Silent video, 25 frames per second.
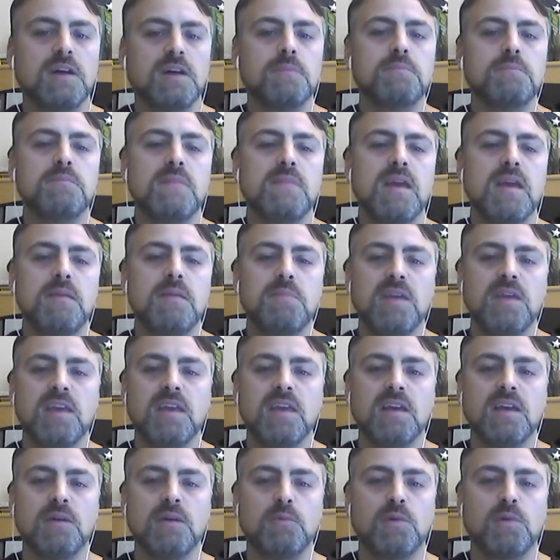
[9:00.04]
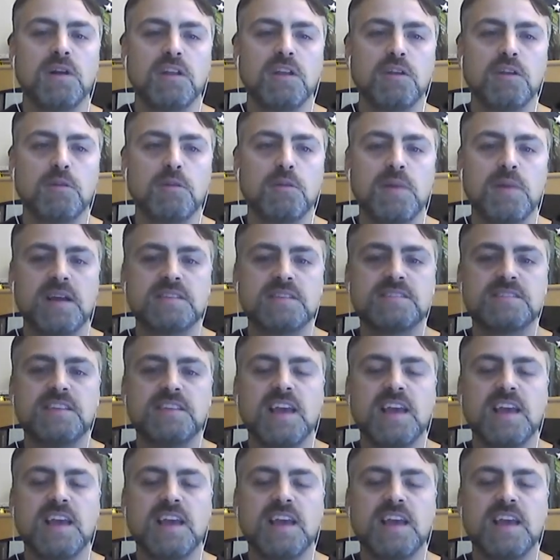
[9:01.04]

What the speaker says: maybe one of your best